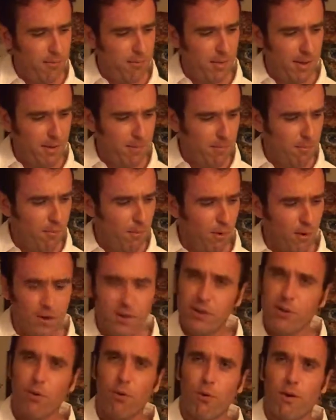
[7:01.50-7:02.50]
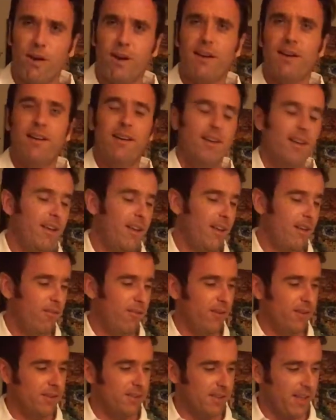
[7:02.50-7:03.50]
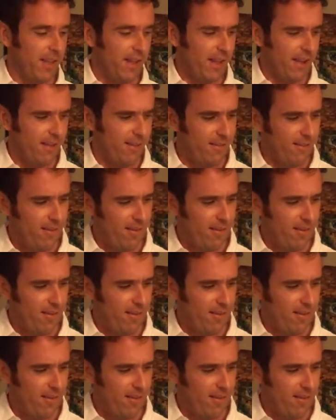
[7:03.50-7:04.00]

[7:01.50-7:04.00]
a bit more torque, it feels like.